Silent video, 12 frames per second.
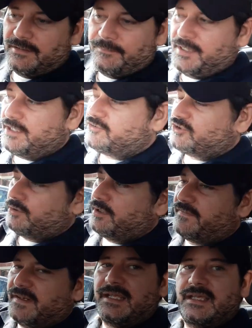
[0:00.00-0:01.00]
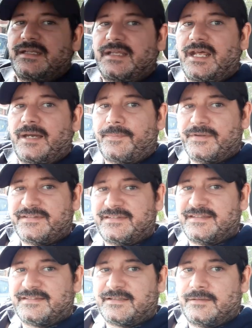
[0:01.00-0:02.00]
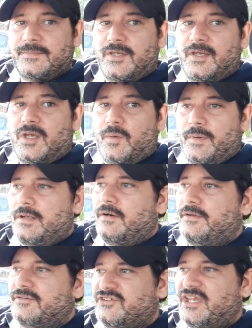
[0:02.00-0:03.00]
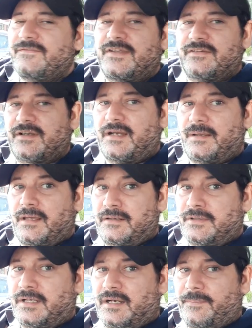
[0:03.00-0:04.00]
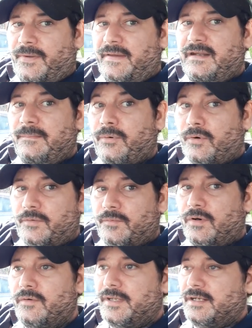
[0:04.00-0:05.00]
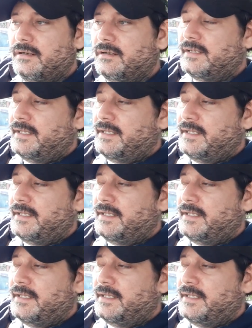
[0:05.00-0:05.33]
Minnesota to the Indianapolis system, we know those safeties are gonna play an important role here.